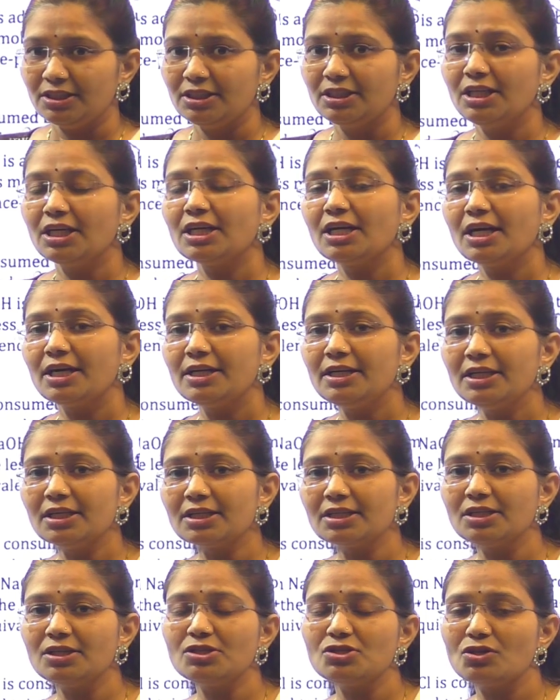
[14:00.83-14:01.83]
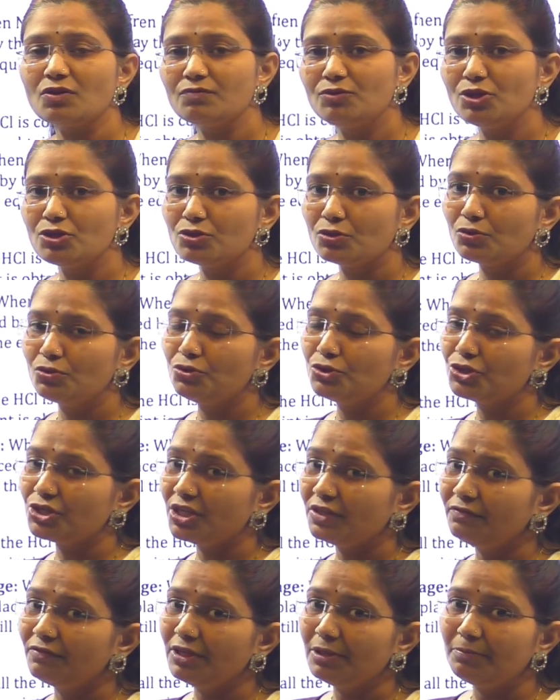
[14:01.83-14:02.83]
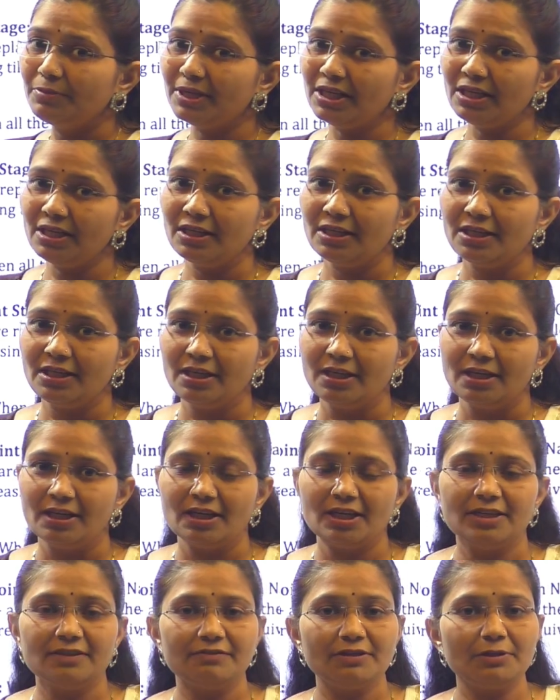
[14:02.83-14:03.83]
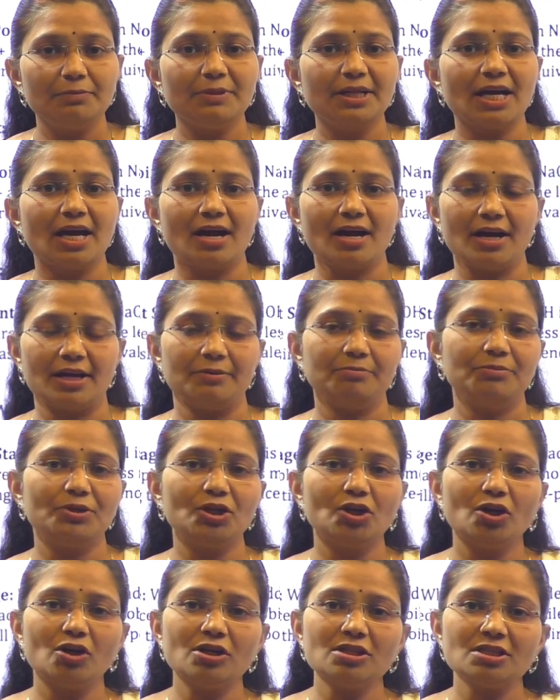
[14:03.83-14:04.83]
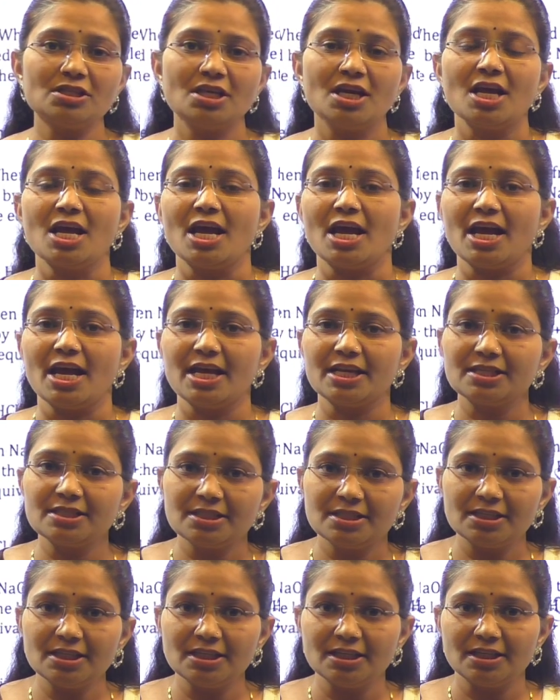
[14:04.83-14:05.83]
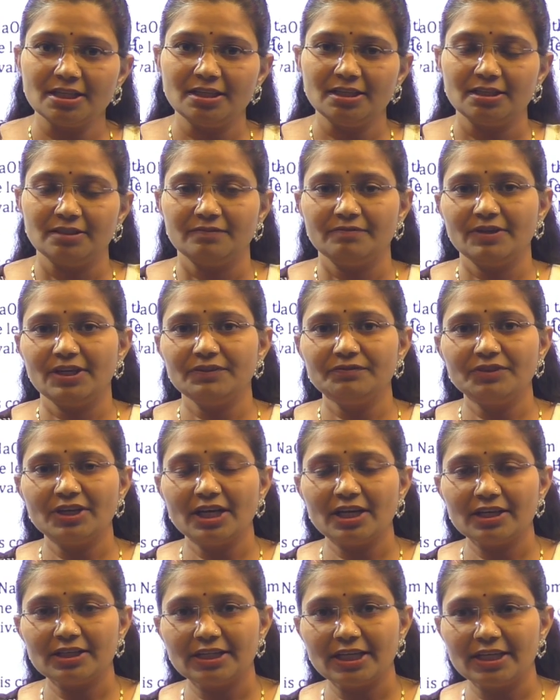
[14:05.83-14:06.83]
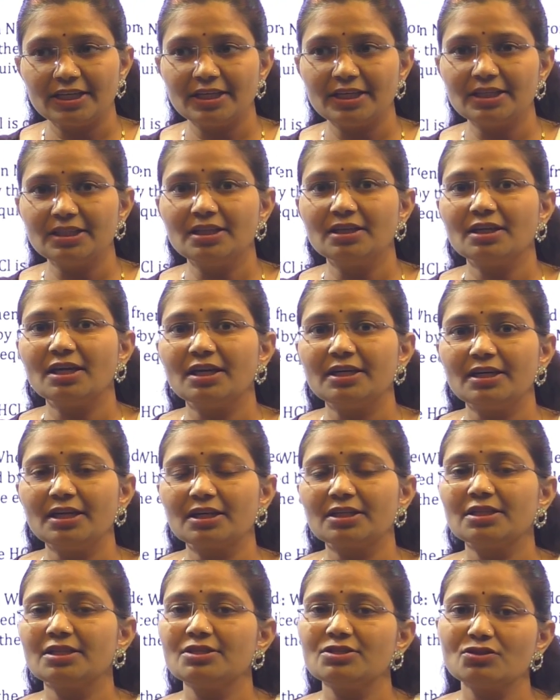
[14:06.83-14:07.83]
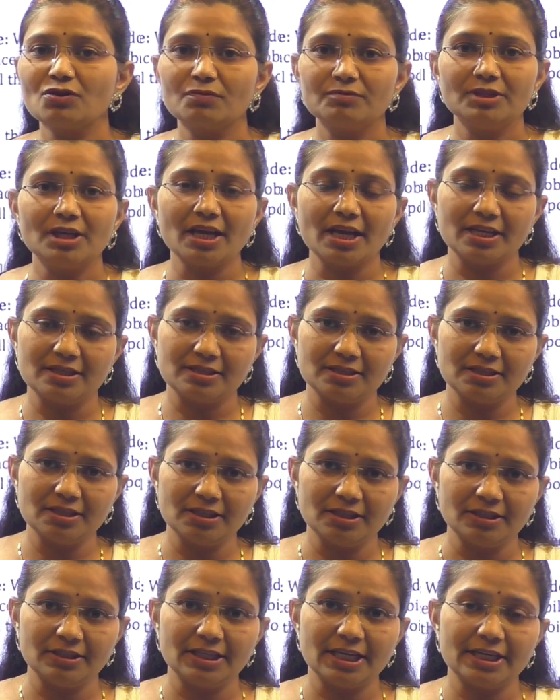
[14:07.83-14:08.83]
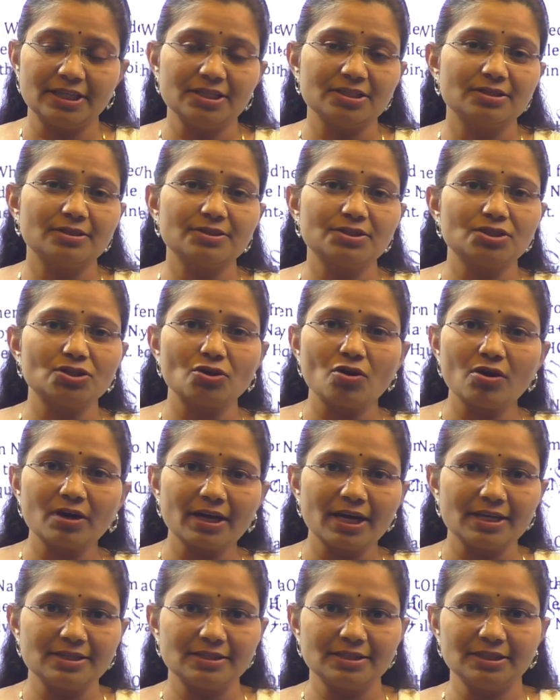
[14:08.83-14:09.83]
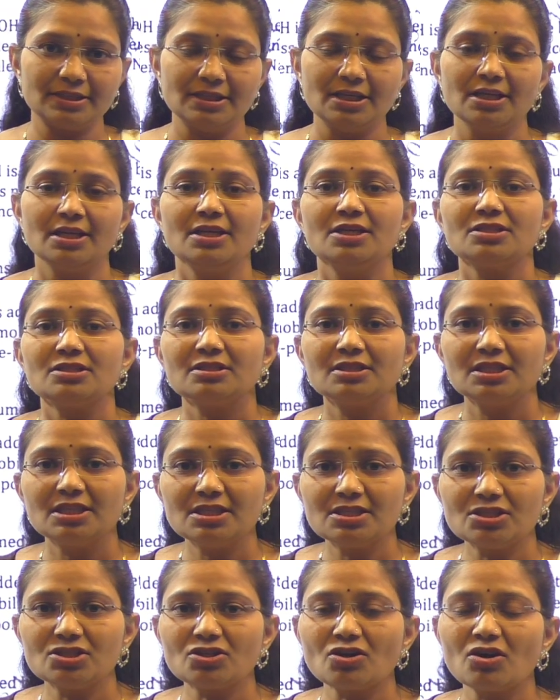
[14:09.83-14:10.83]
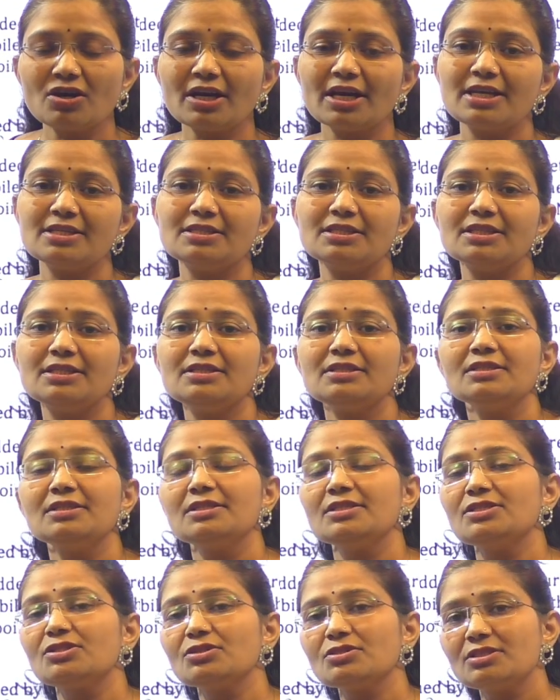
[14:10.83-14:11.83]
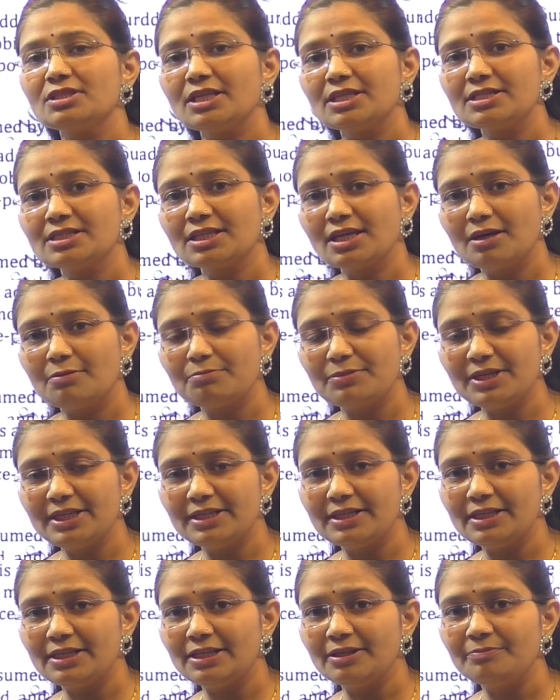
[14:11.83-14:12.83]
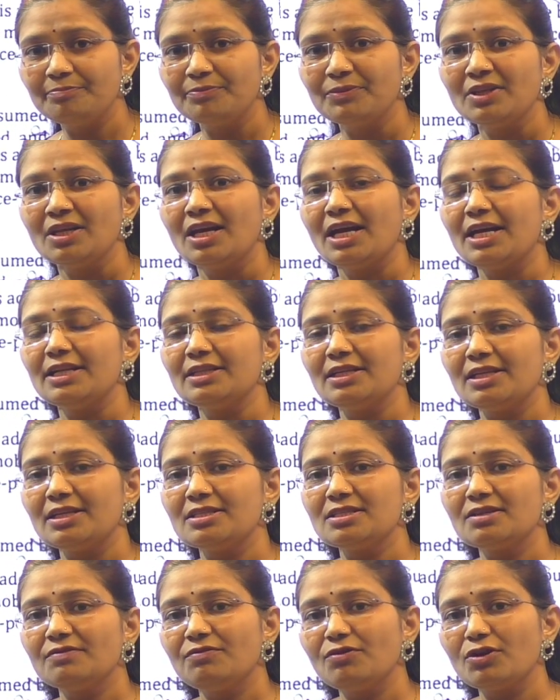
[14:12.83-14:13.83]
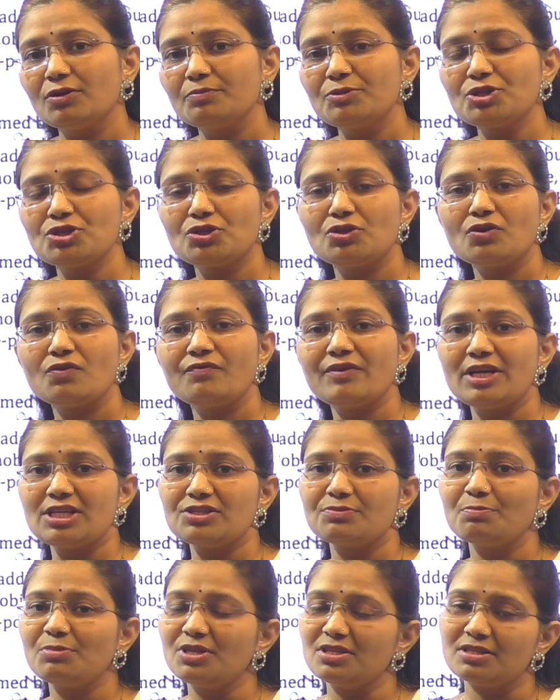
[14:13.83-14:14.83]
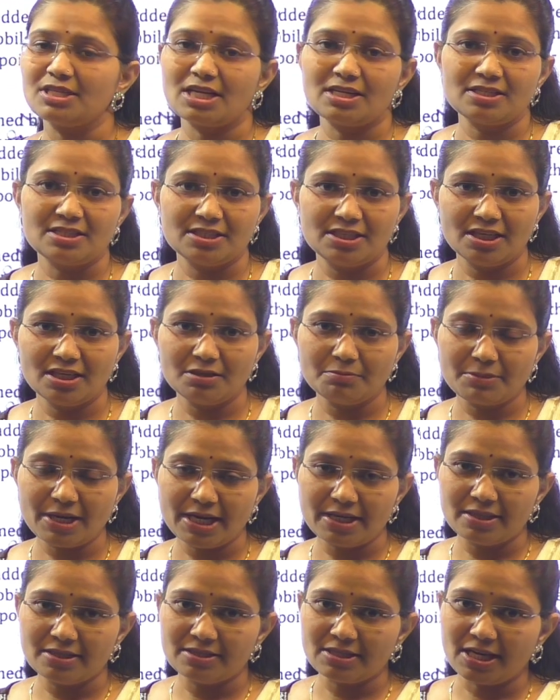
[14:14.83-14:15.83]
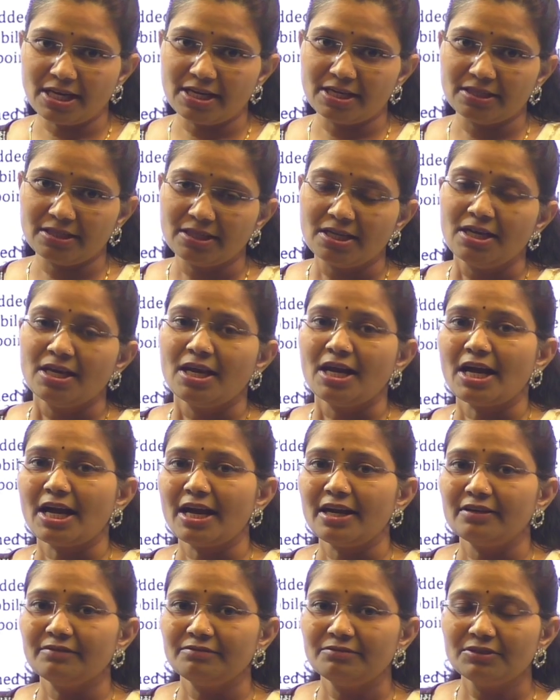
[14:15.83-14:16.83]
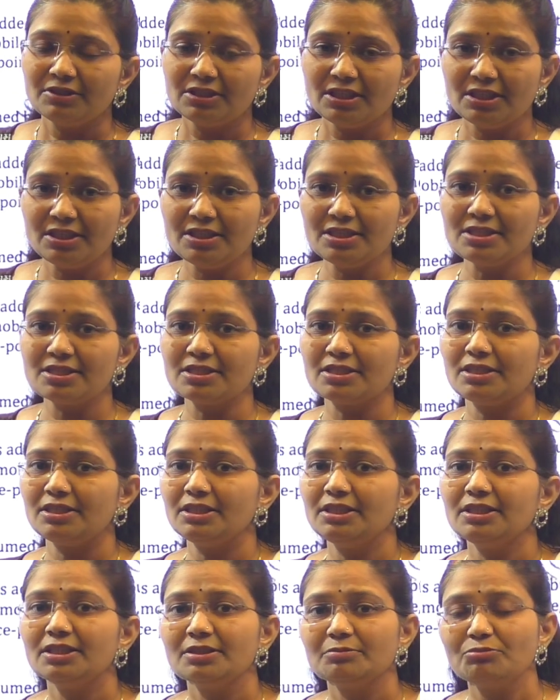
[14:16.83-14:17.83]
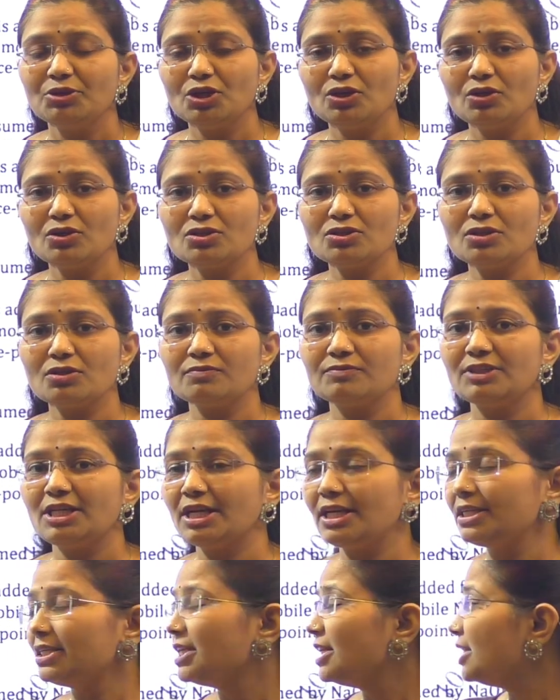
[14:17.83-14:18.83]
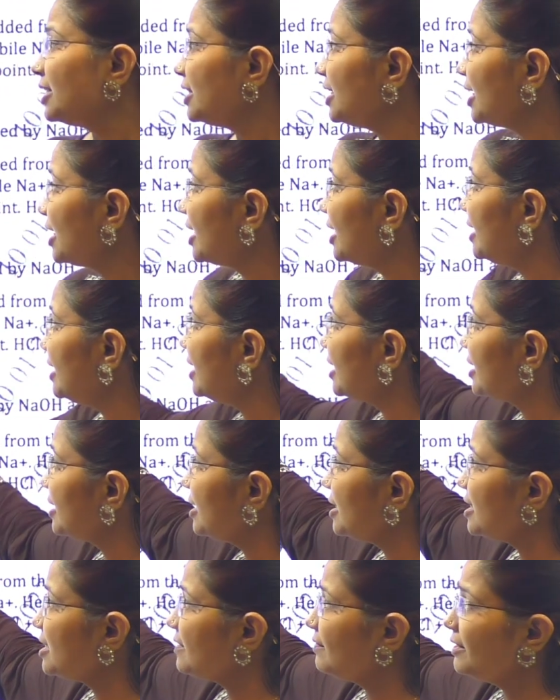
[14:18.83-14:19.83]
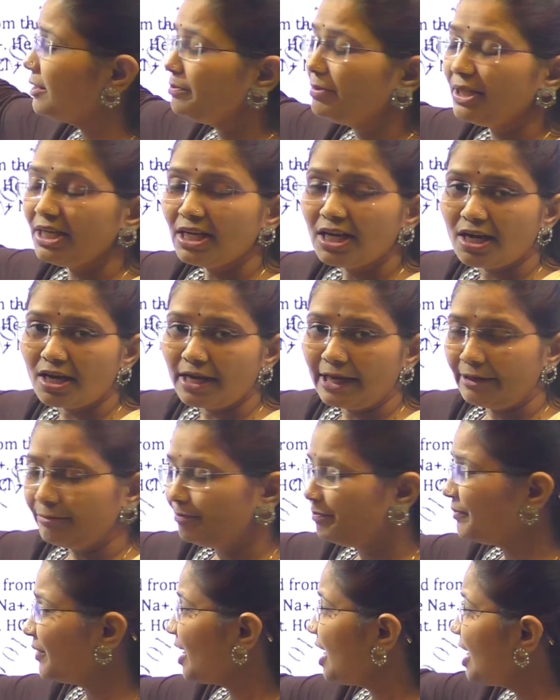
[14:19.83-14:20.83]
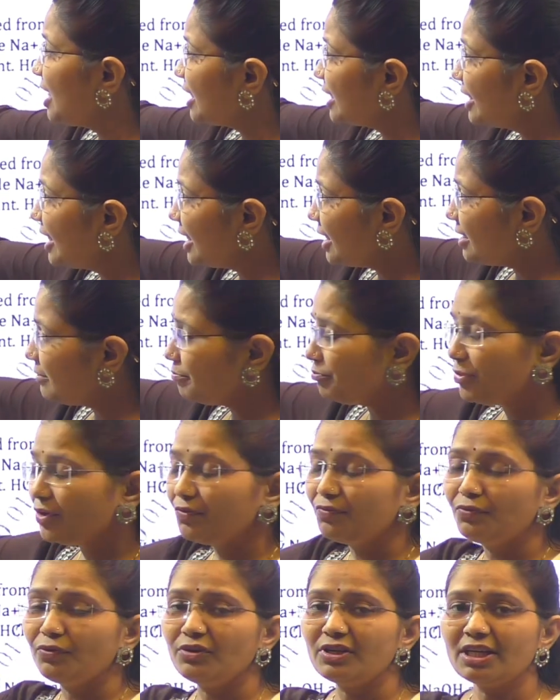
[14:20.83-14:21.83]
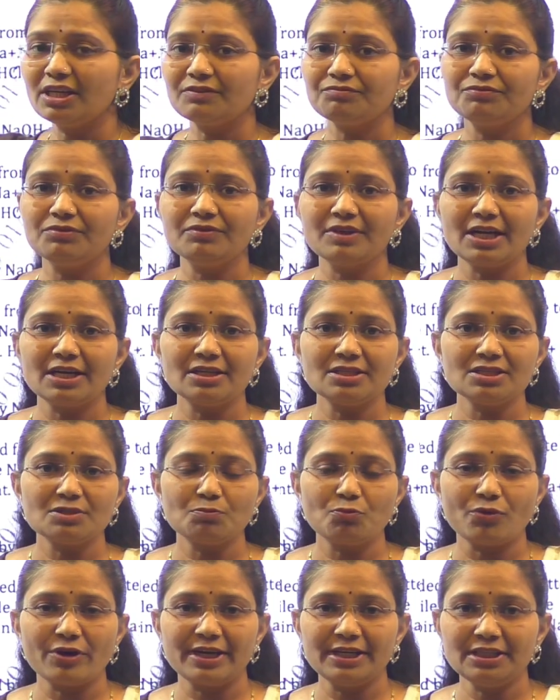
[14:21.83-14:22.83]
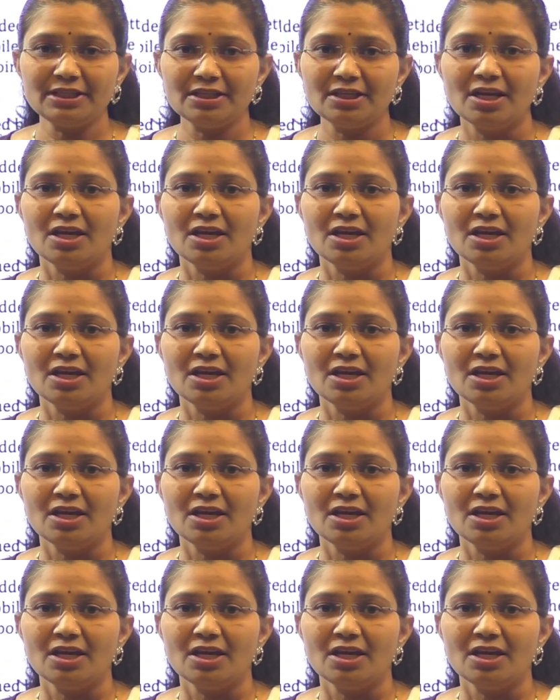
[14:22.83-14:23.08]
the conductance of the solution will be high, because HCl, when we are taking the conductance of the HCl, that is the strong acid, so this strong acid dissociates completely and there is a formation of H plus and Cl minus ion, and initially because of that the conductance will be high. Then before equivalence point,